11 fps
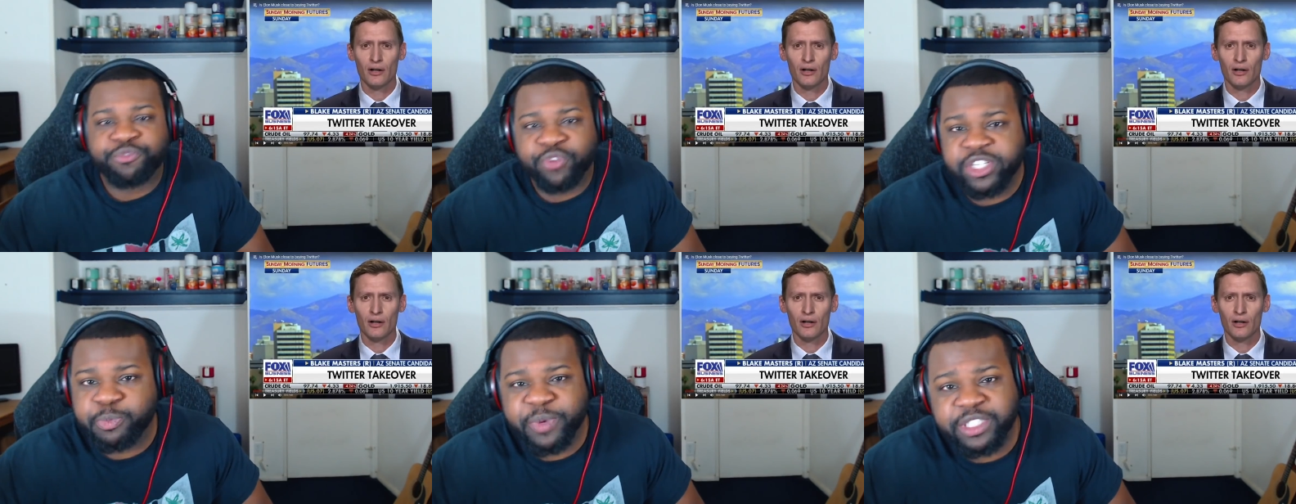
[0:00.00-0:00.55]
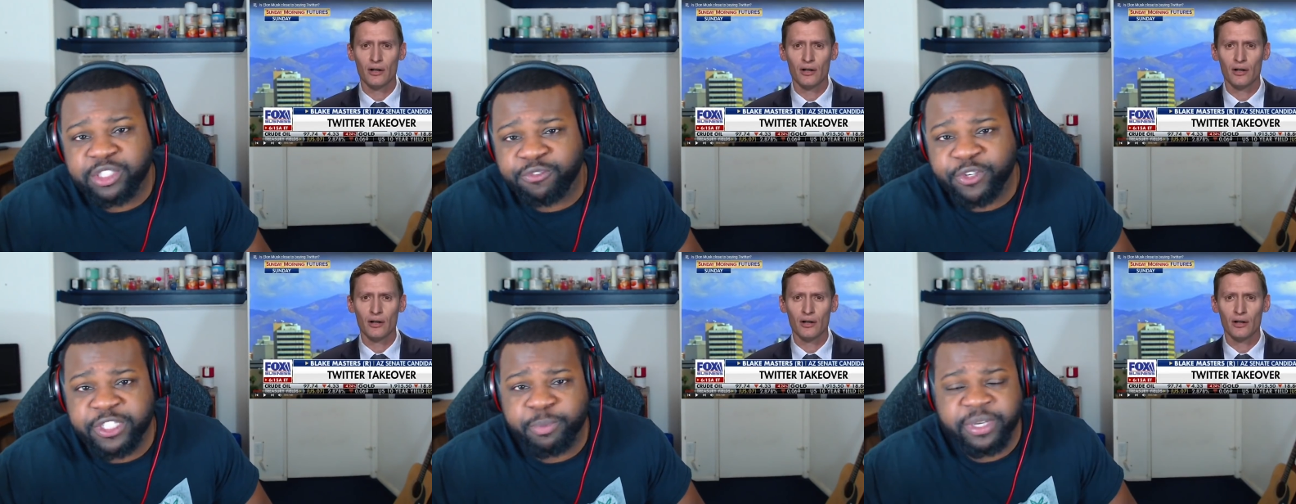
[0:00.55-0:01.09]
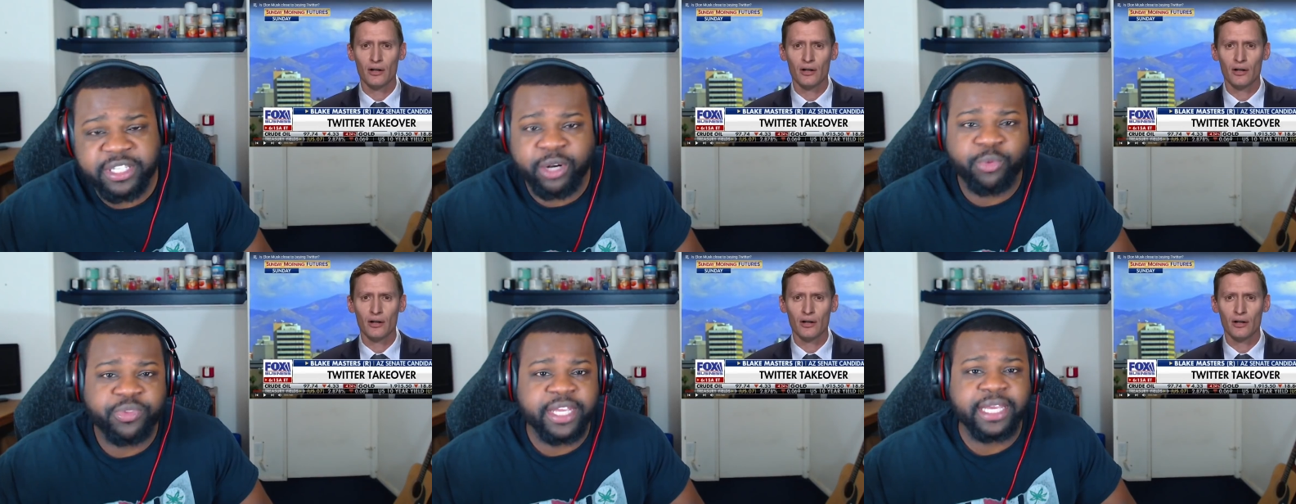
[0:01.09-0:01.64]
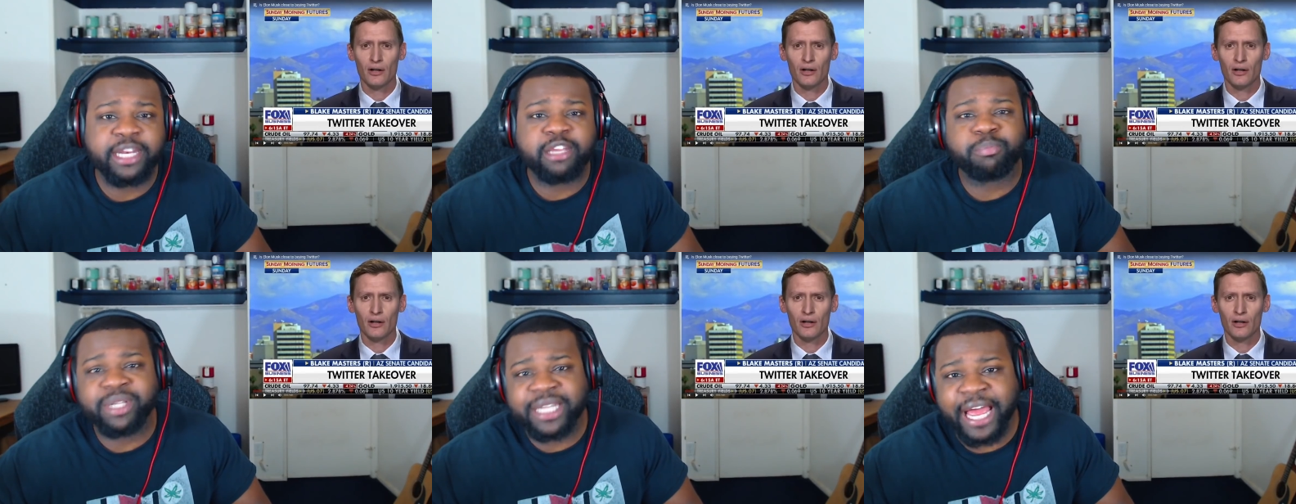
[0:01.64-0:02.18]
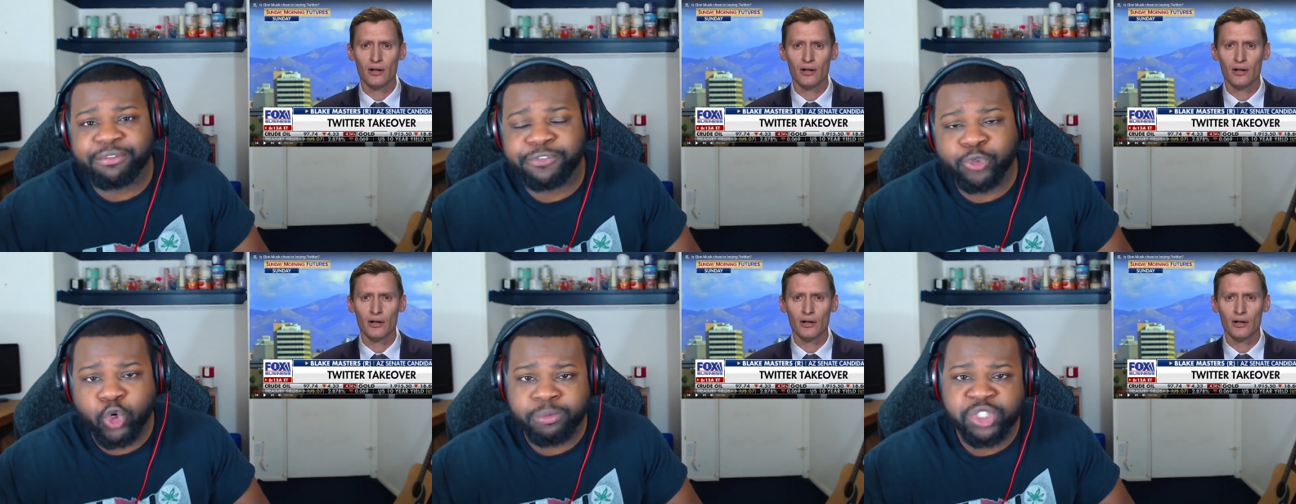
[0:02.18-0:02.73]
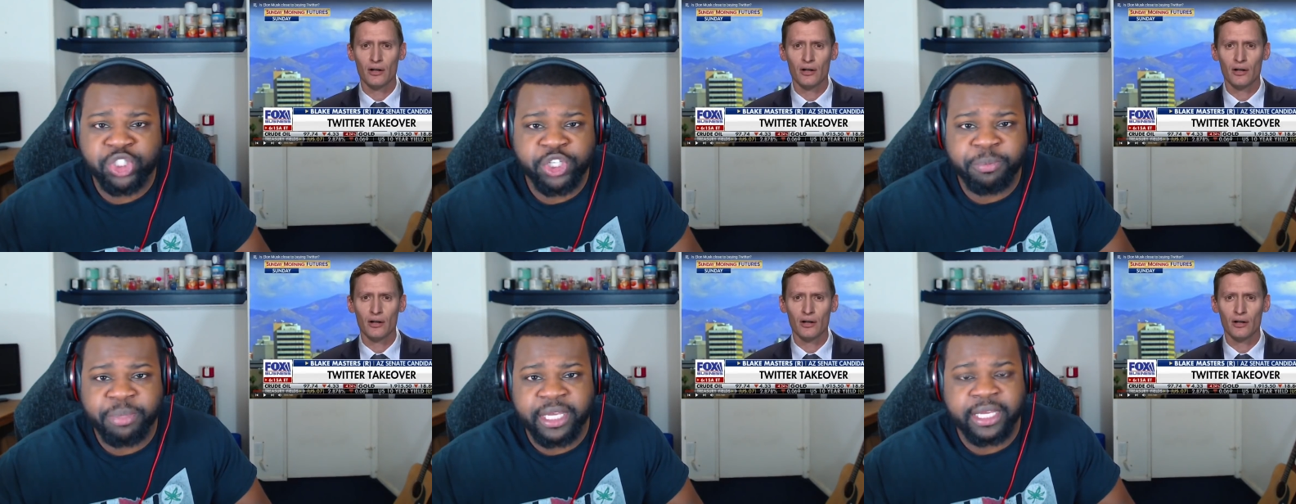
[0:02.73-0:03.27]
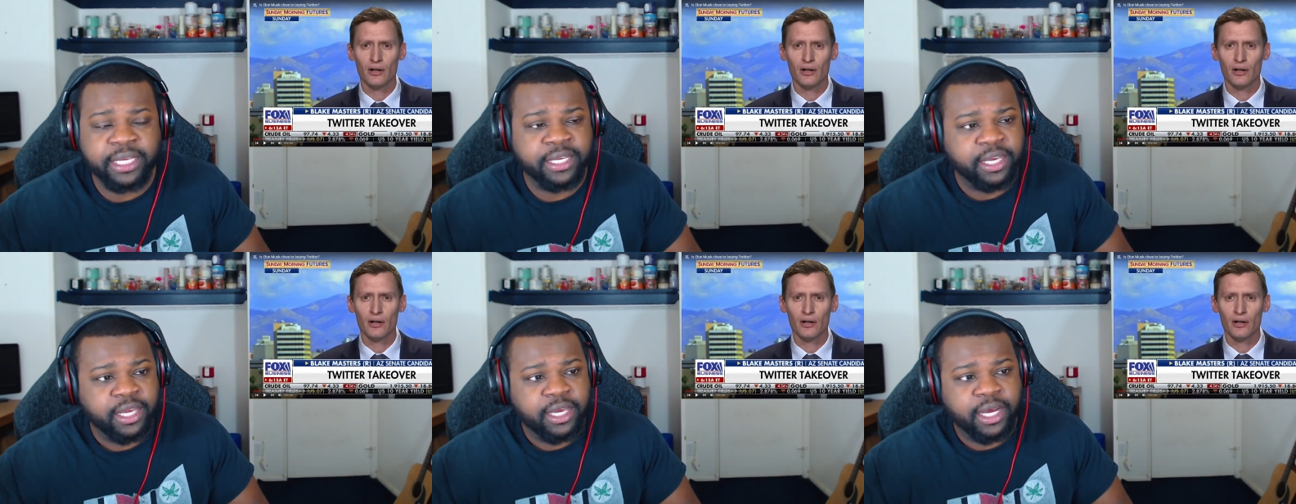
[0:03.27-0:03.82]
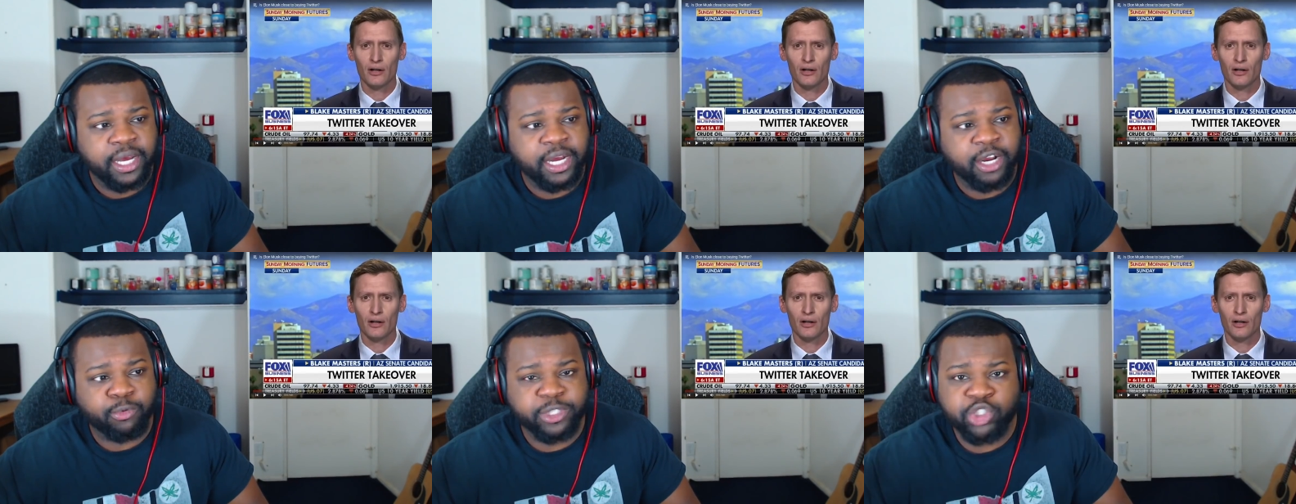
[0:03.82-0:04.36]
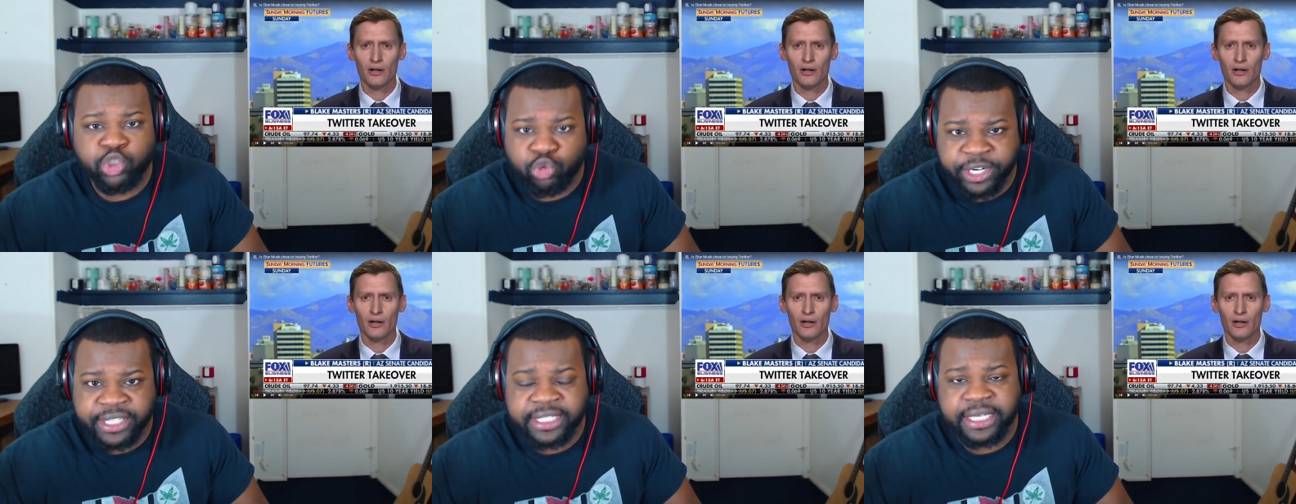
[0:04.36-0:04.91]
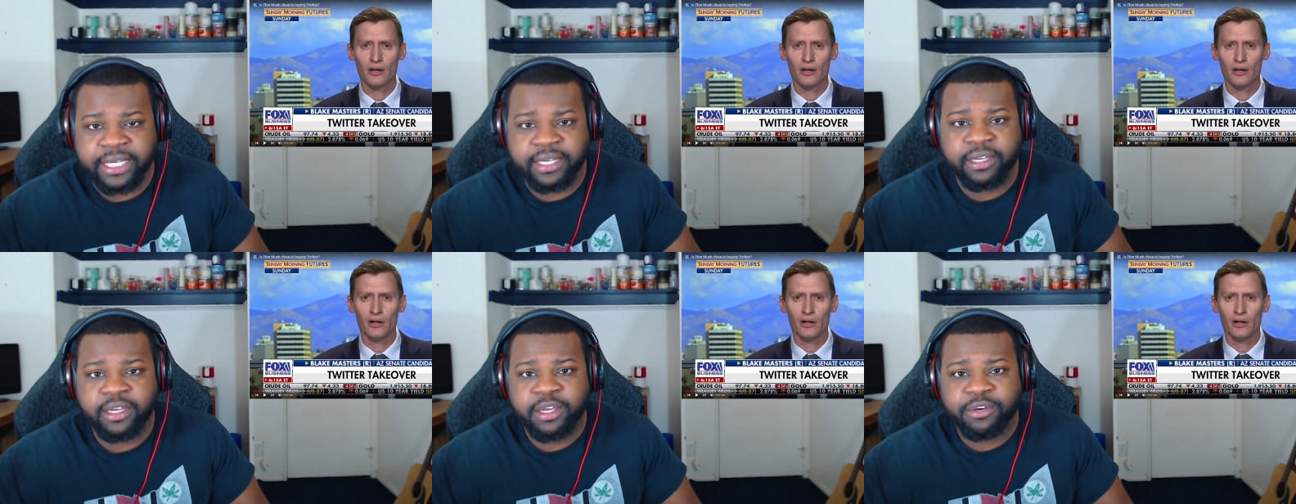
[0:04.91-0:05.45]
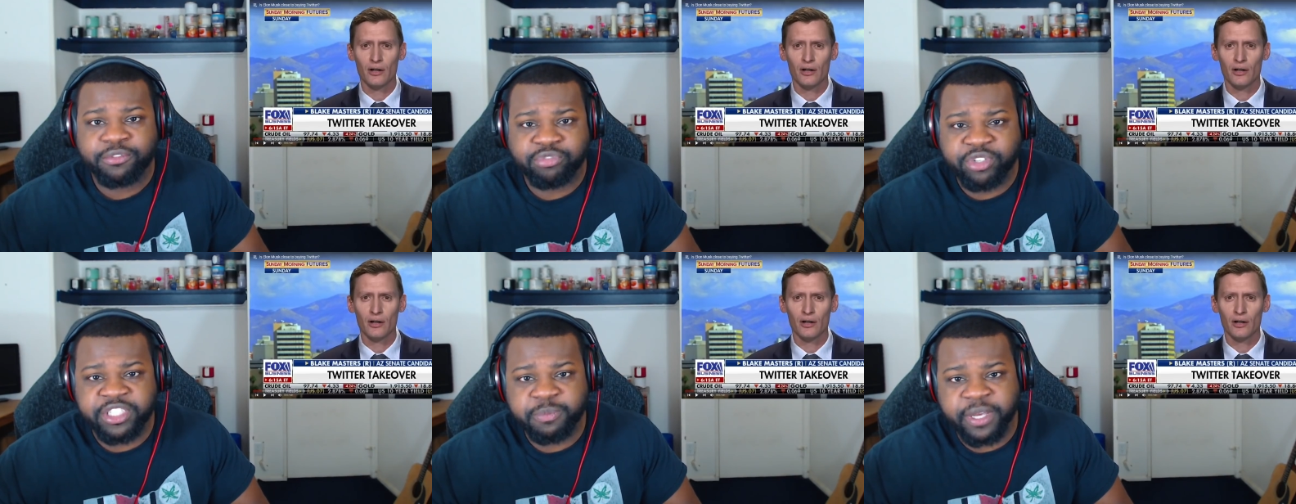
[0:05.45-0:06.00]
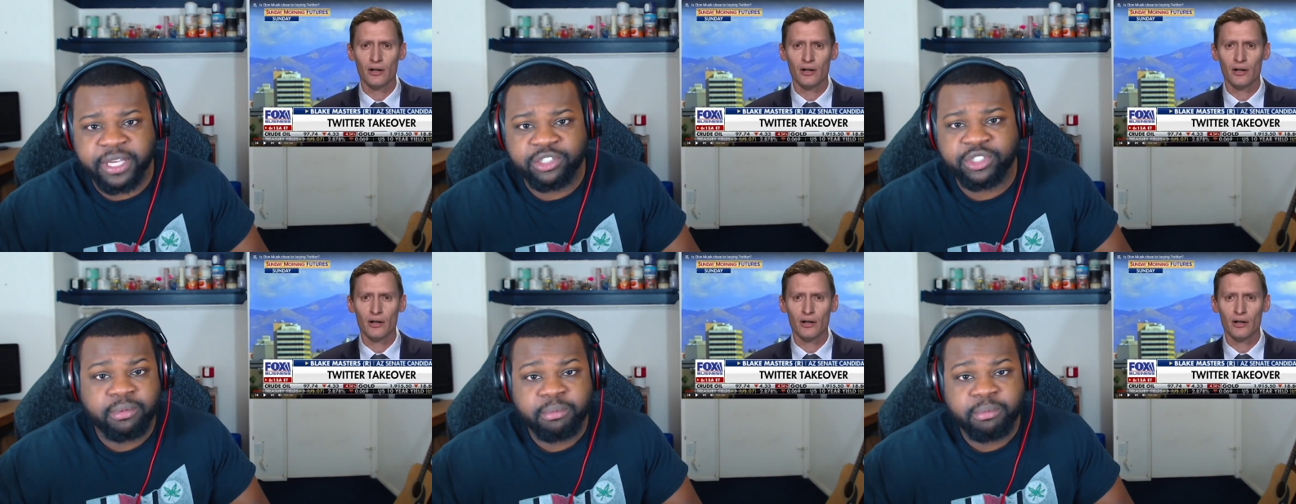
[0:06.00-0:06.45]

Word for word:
Speaker 1: Free speech is free speech. I don't think any platform should be uh, restricting free speech.